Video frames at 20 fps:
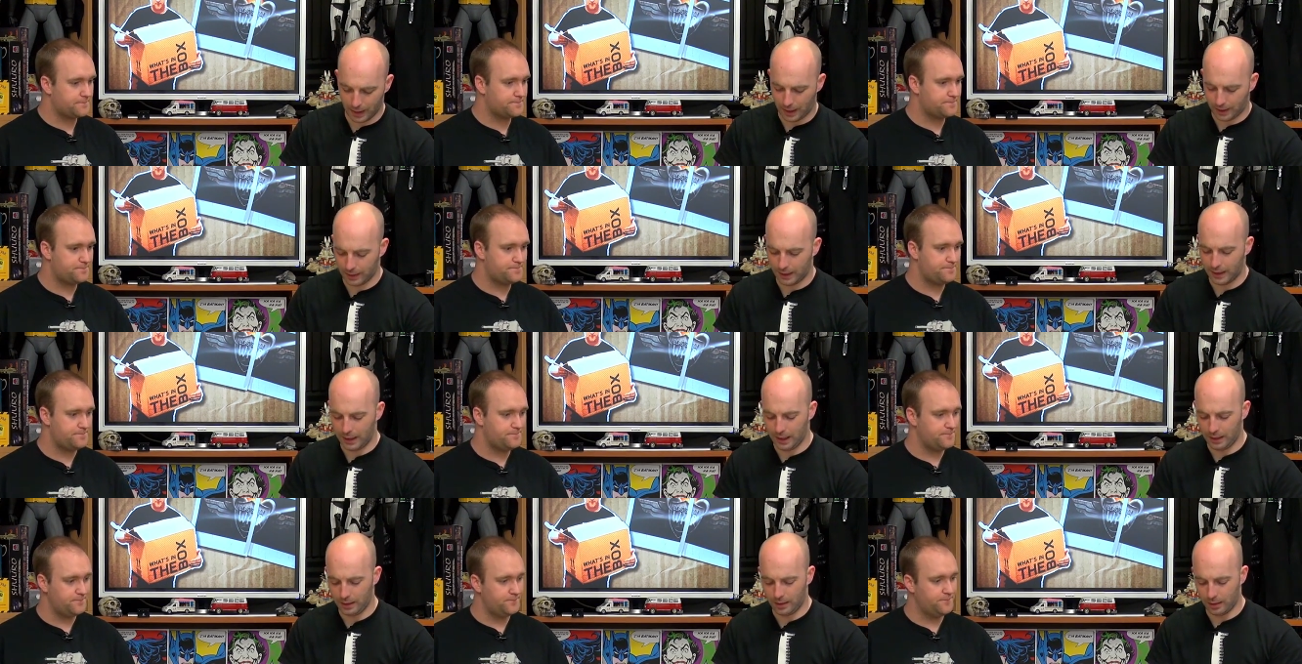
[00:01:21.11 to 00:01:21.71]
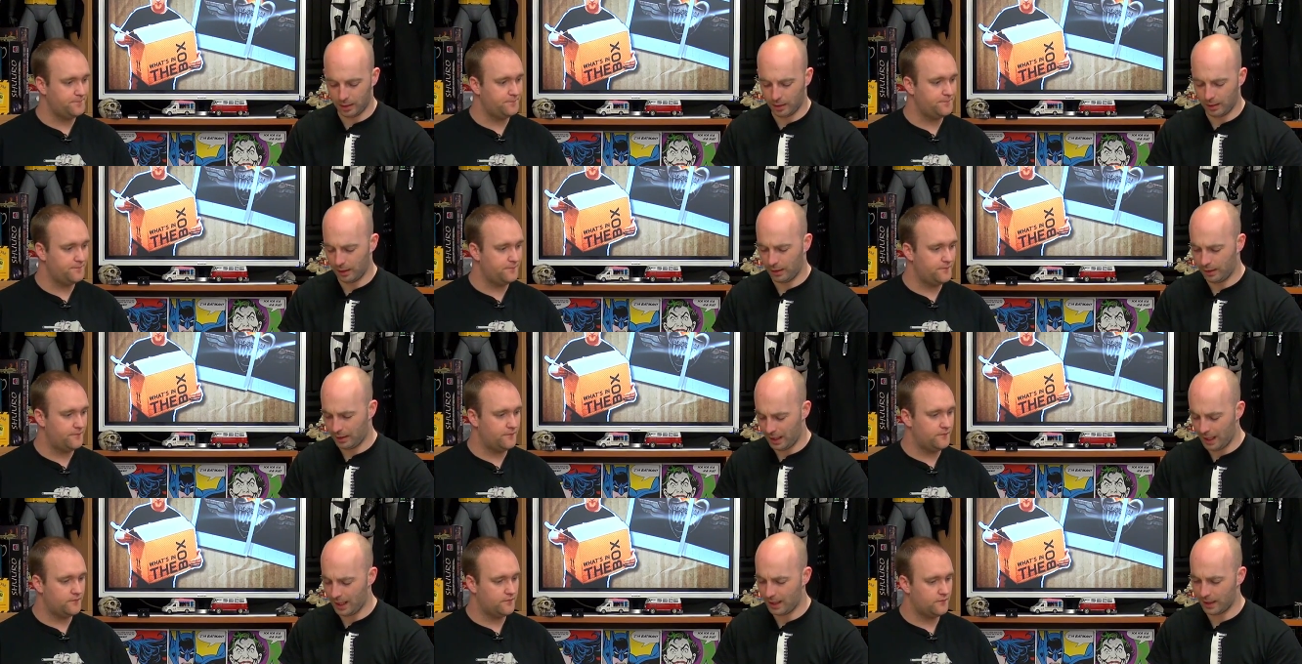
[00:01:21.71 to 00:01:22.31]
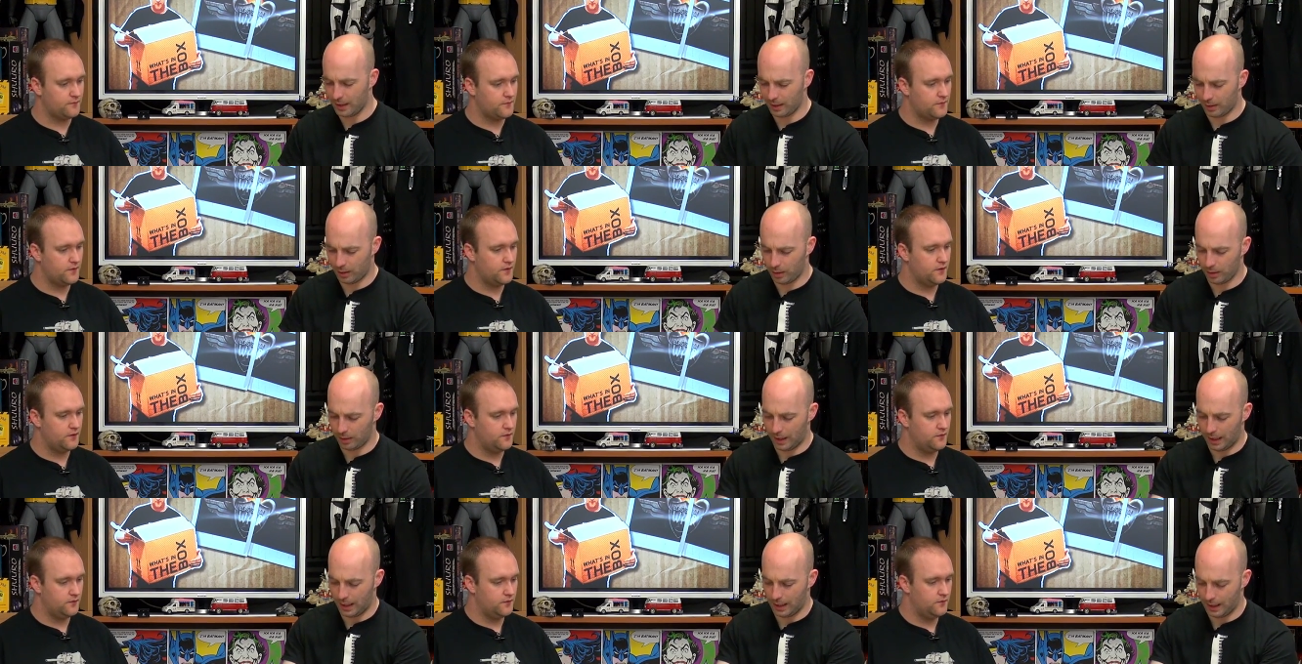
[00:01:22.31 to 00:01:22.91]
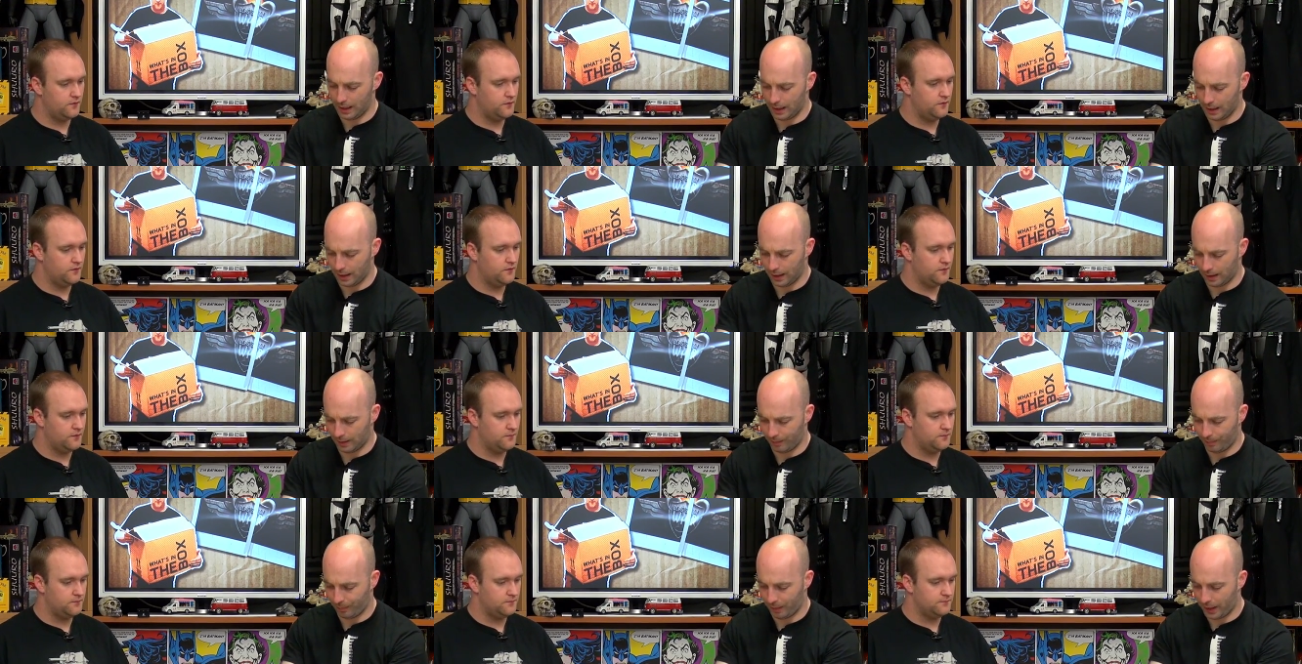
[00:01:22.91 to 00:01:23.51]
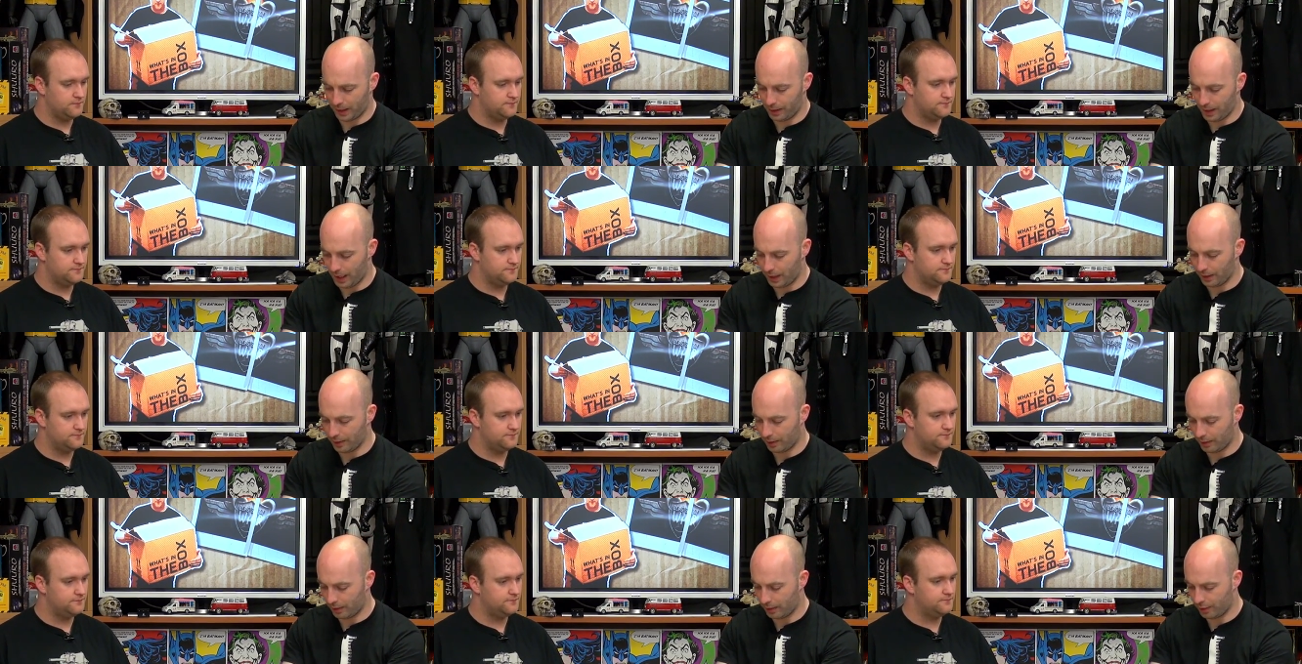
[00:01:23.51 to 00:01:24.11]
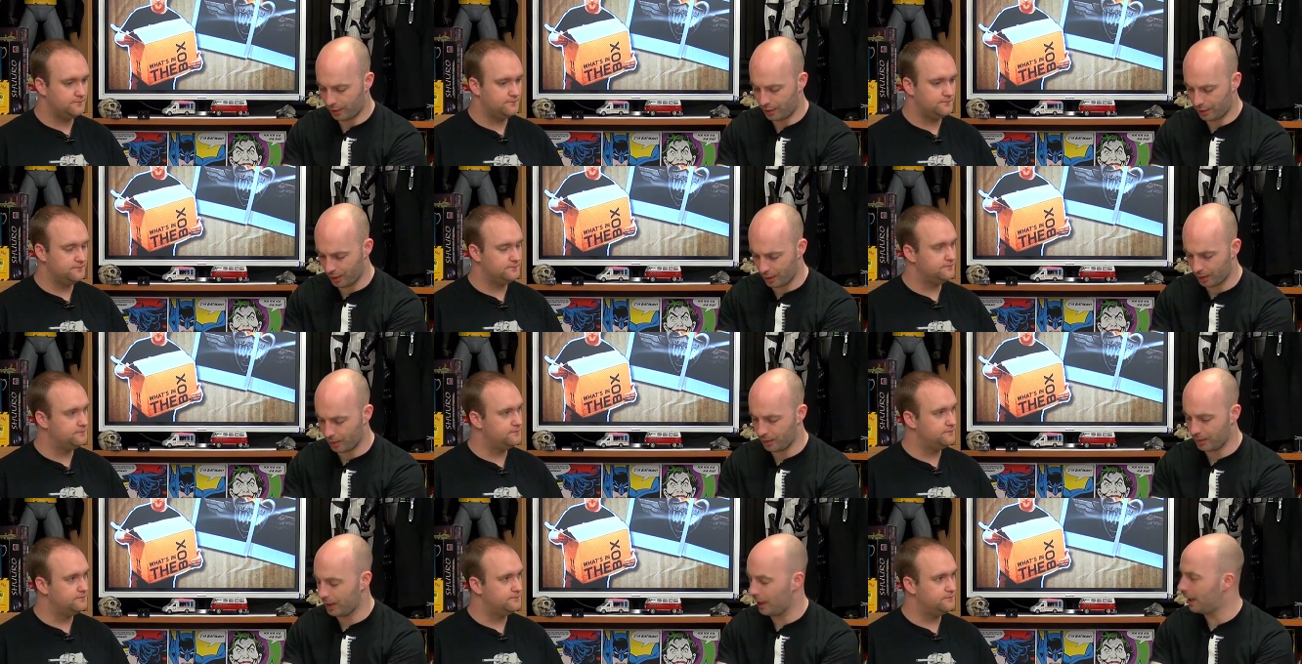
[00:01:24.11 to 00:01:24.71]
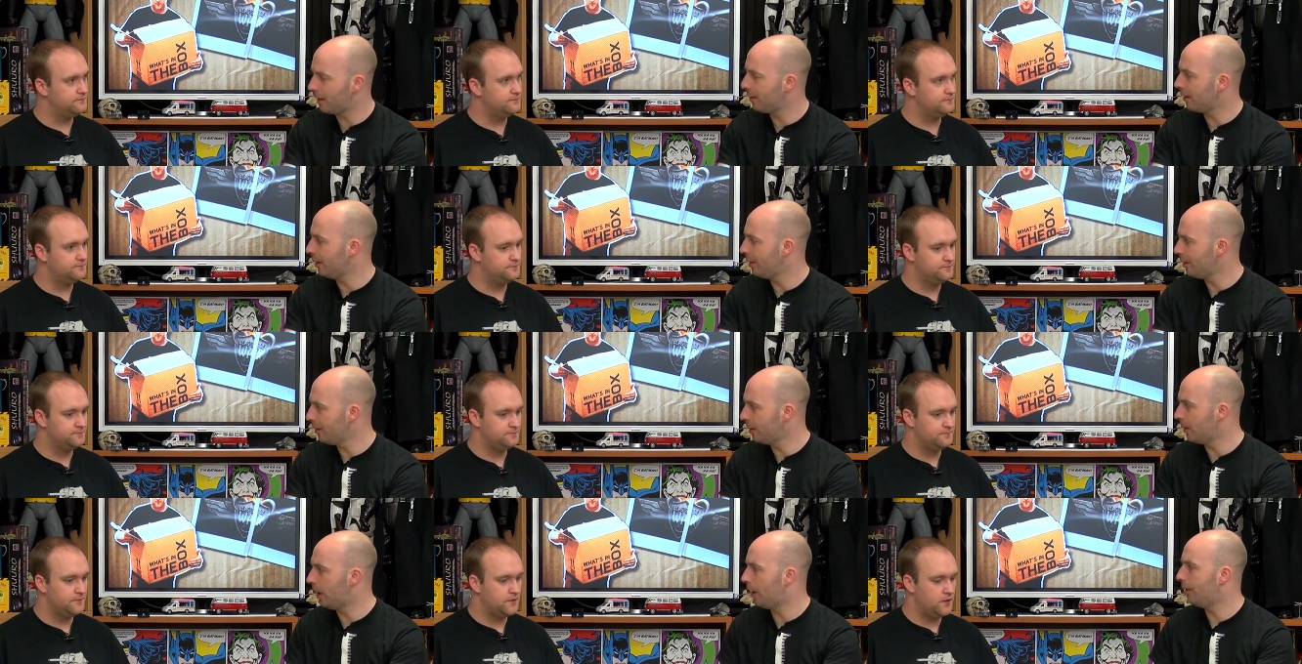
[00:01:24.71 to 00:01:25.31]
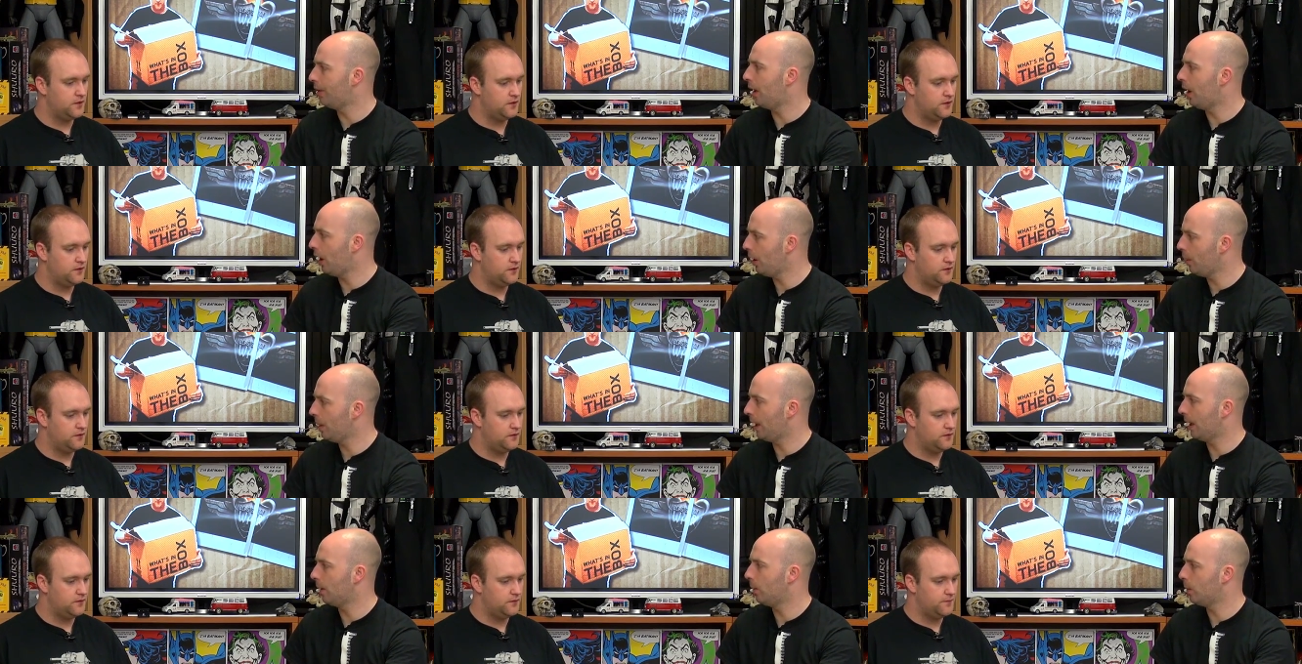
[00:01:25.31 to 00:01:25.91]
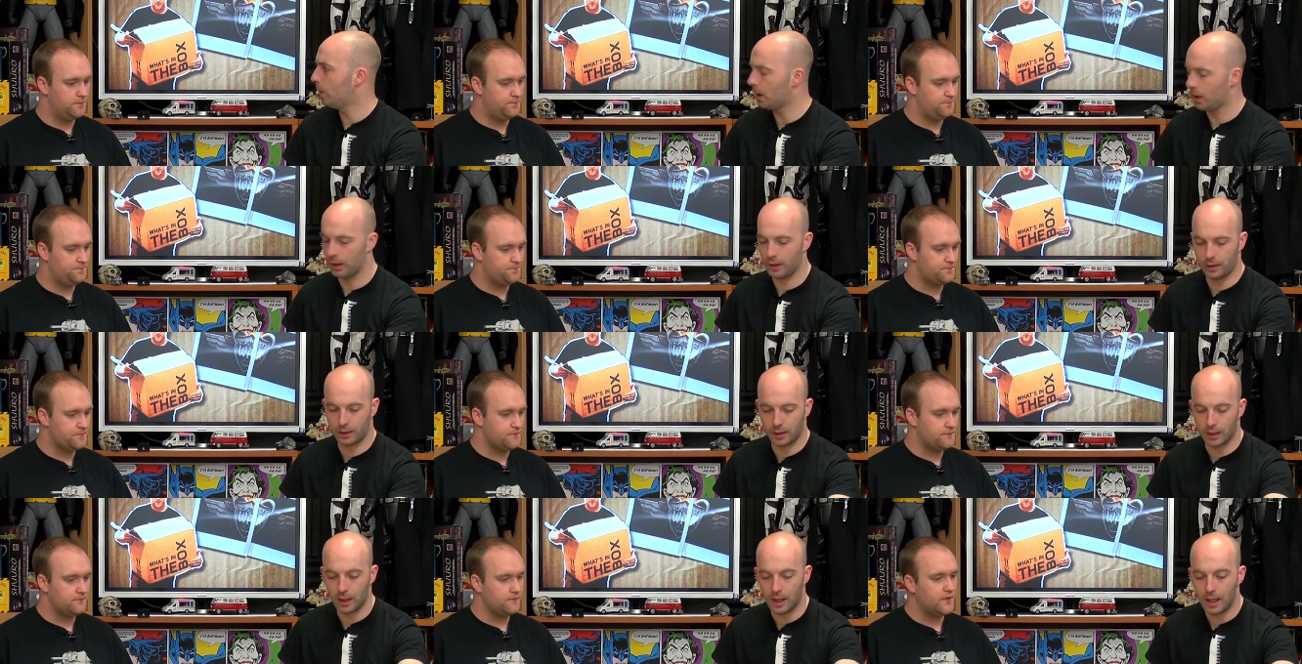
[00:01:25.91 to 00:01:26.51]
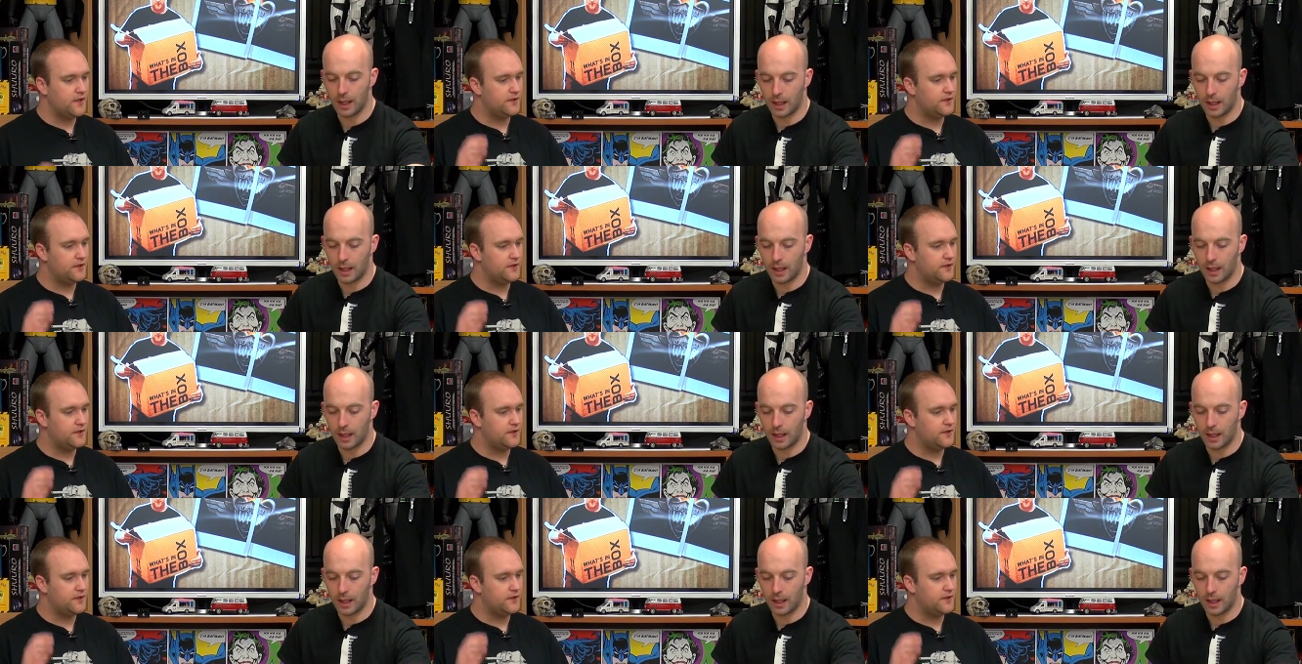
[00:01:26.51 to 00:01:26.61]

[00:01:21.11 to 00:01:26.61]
Speaker 1: hadn't he t taken it to a, uh, a tank show to actually show off how well it worked,